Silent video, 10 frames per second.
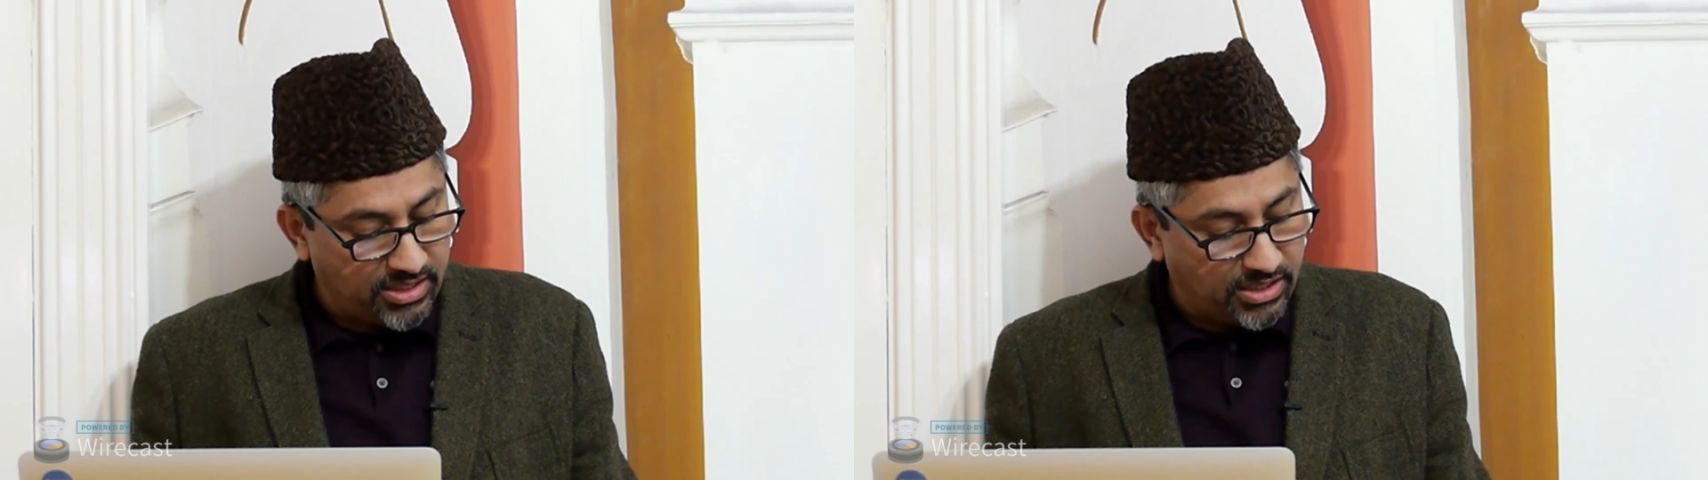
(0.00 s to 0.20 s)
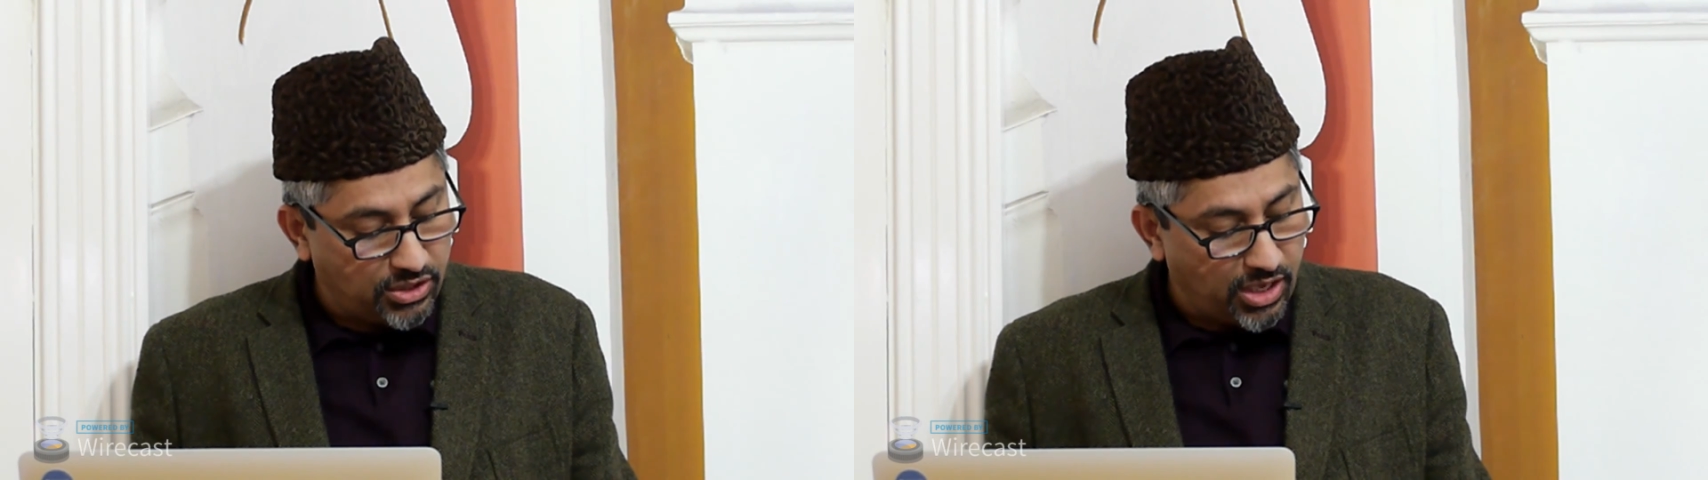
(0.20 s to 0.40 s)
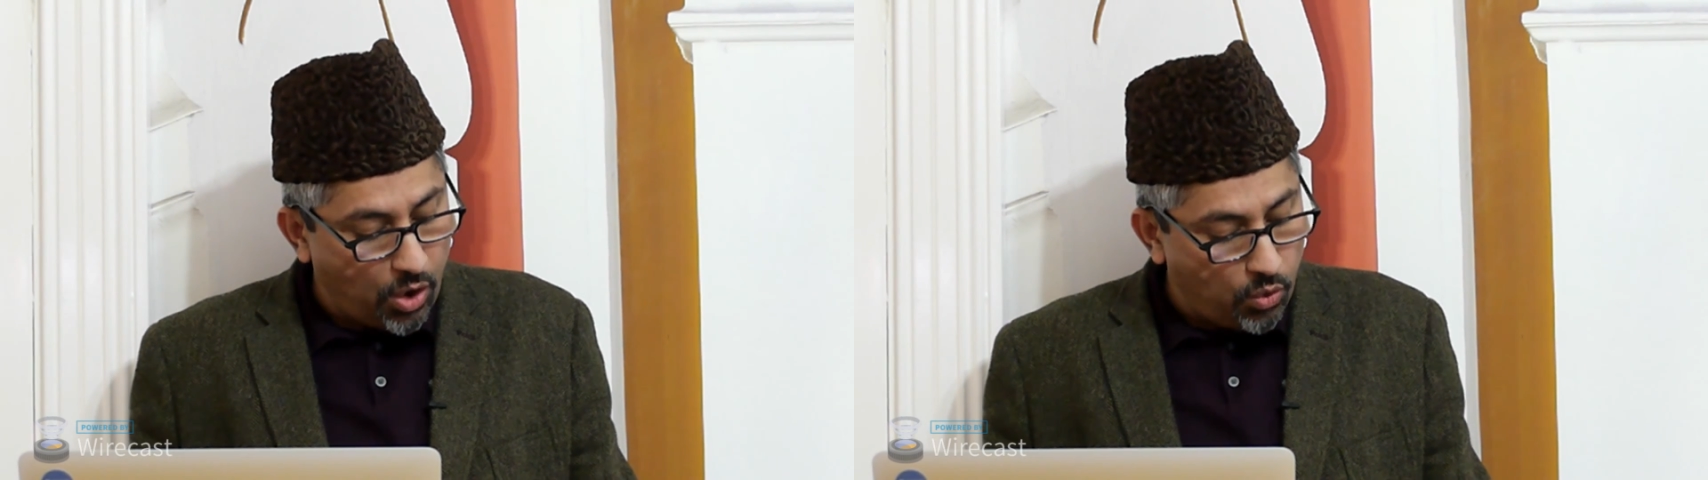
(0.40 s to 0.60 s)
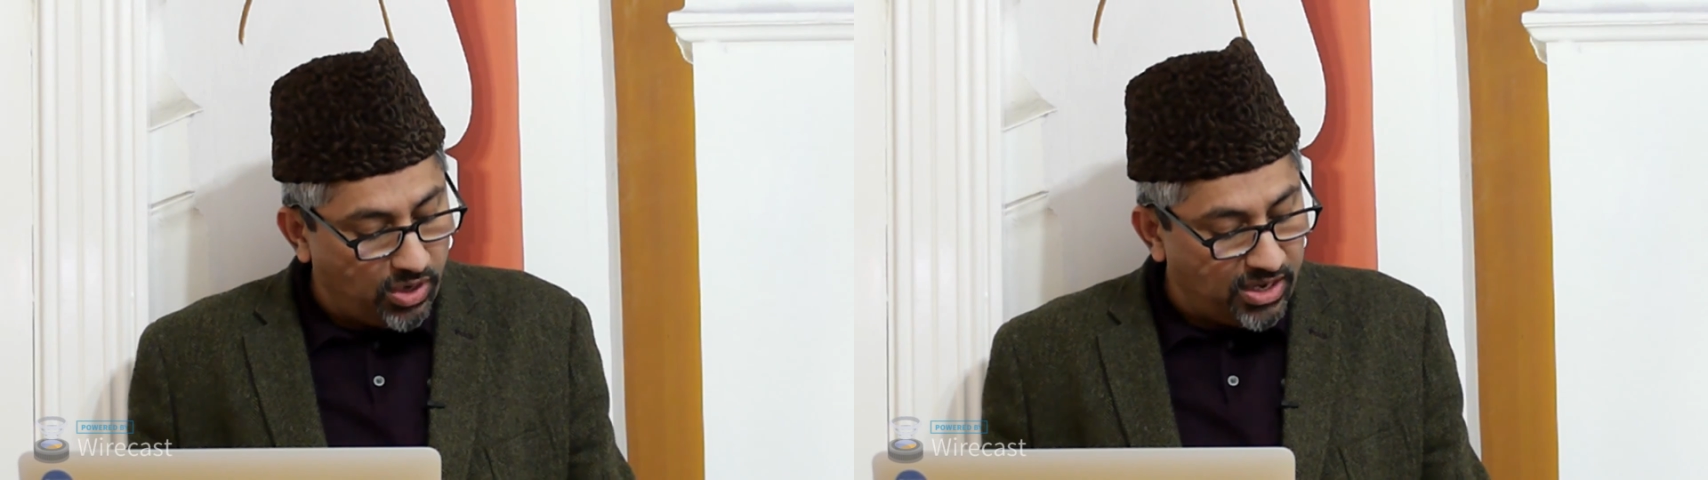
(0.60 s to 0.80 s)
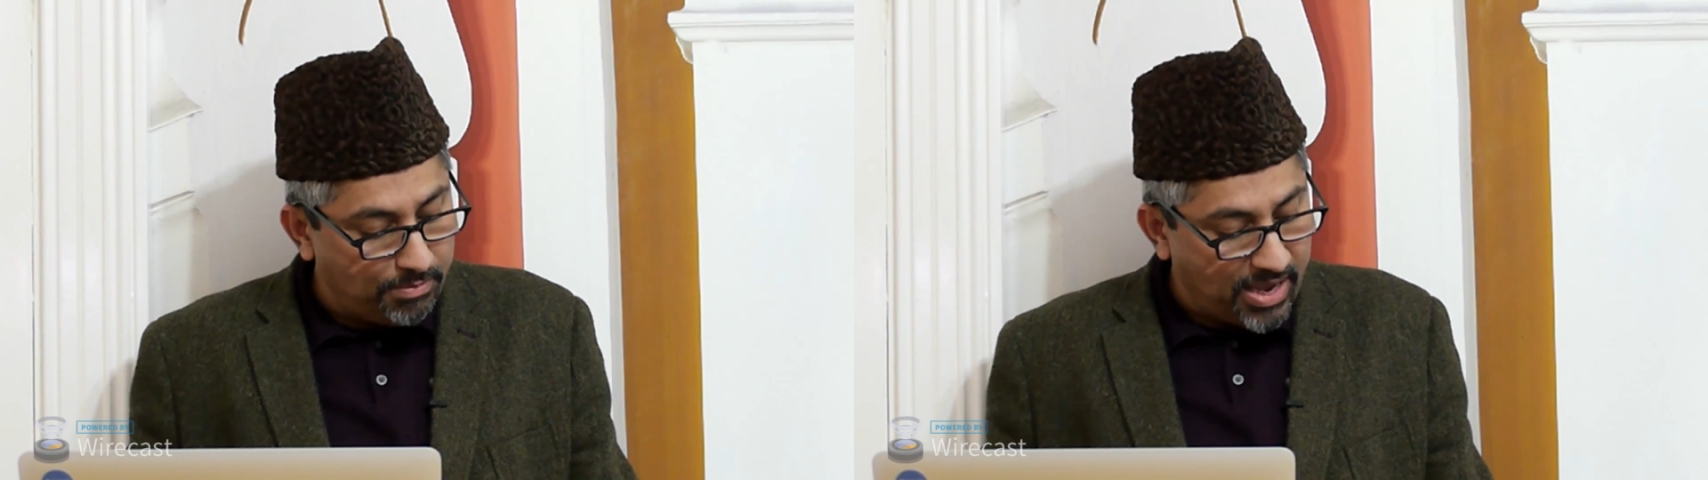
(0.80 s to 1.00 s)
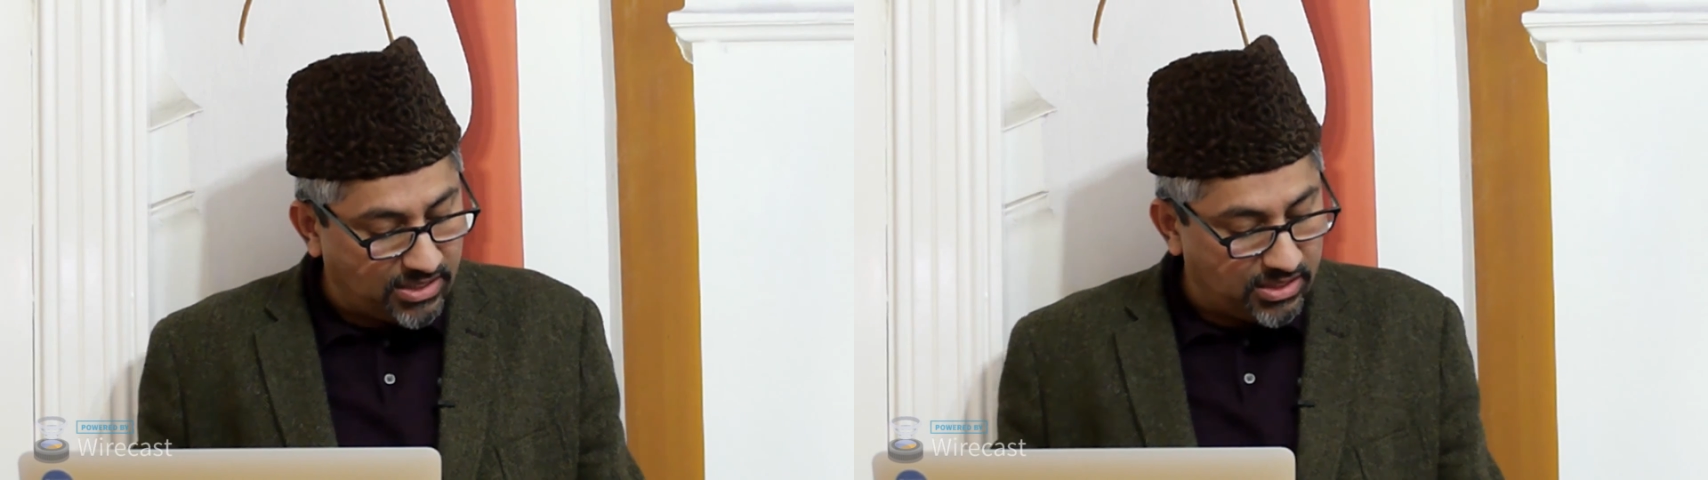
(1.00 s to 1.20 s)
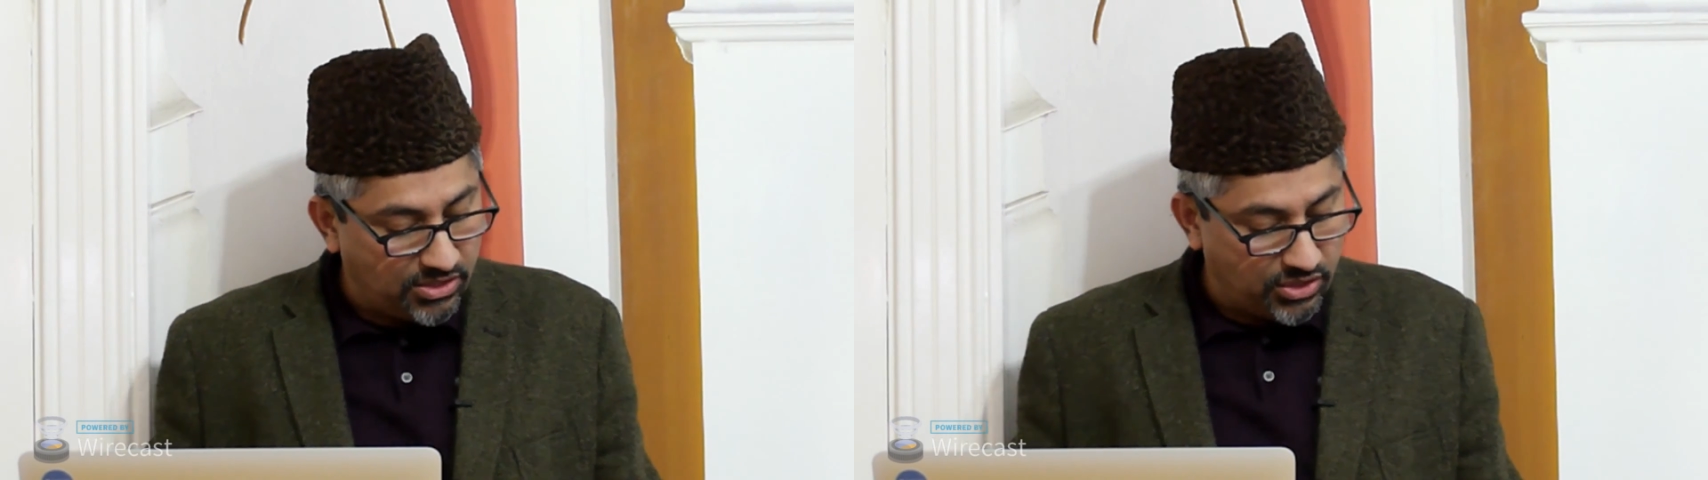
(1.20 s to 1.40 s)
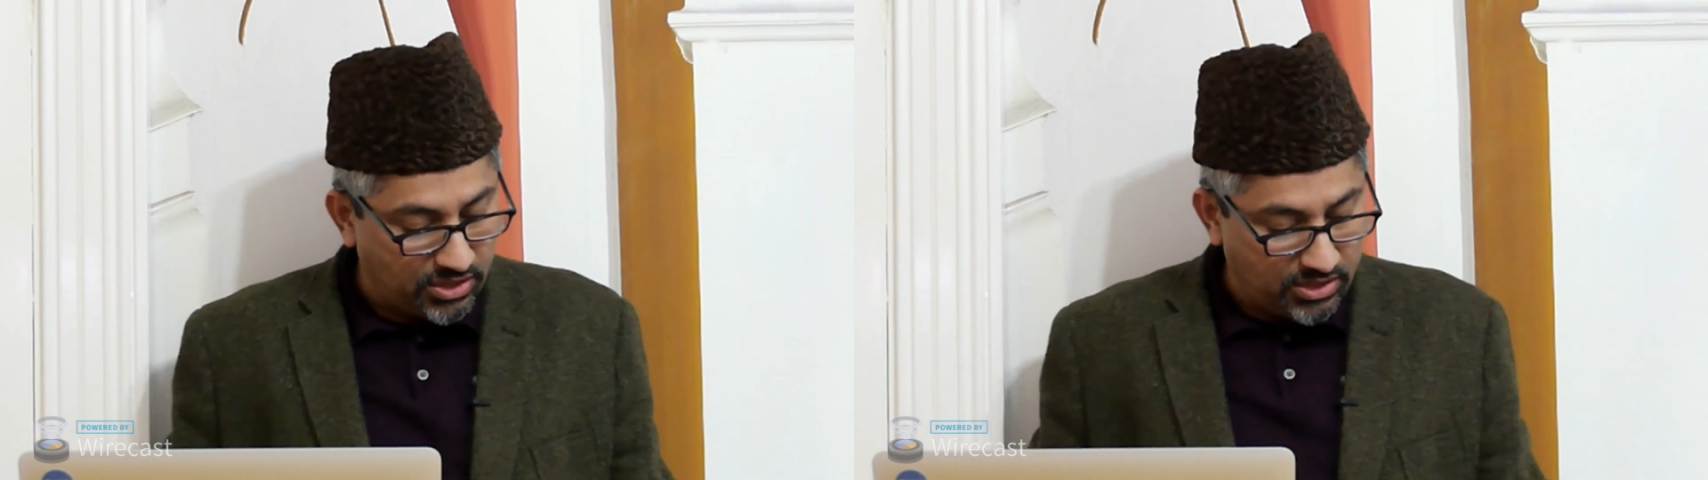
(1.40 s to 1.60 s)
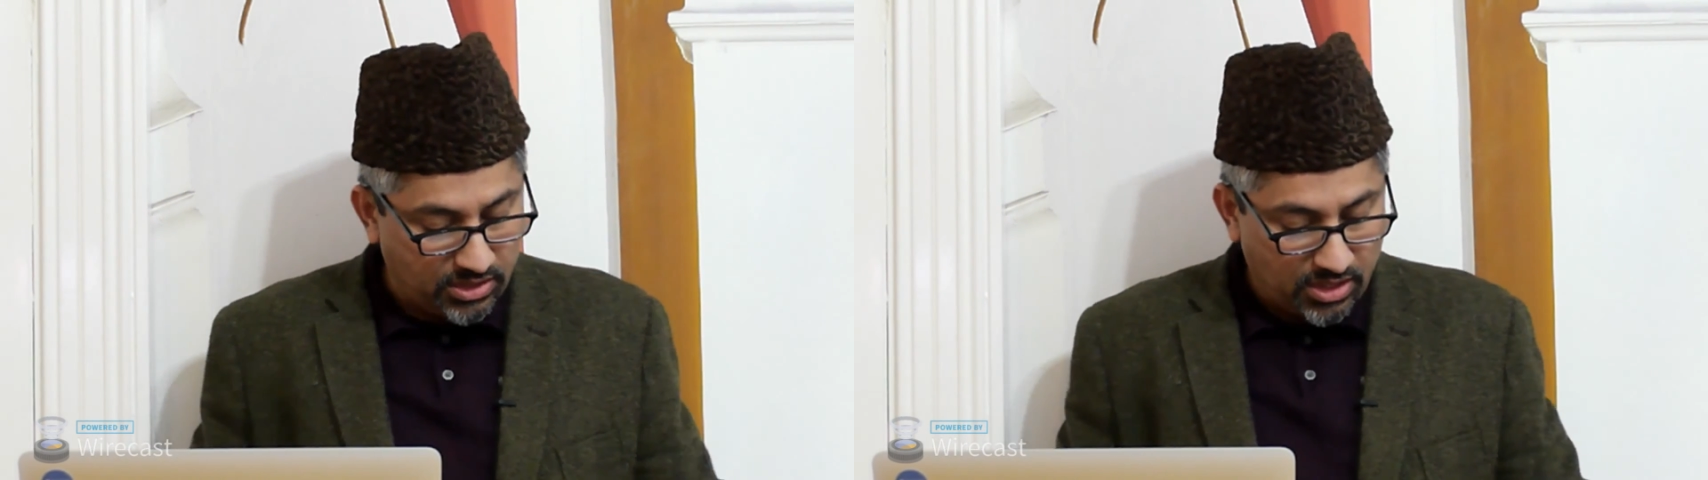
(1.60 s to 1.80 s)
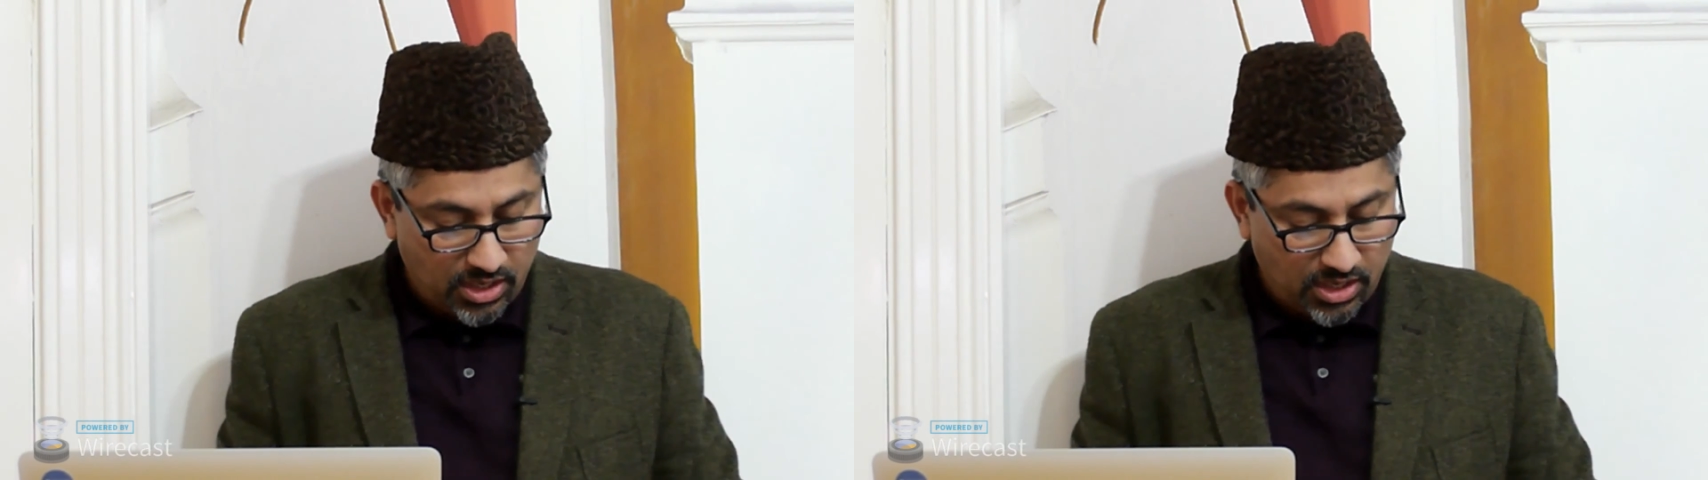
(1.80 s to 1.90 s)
since the only messengers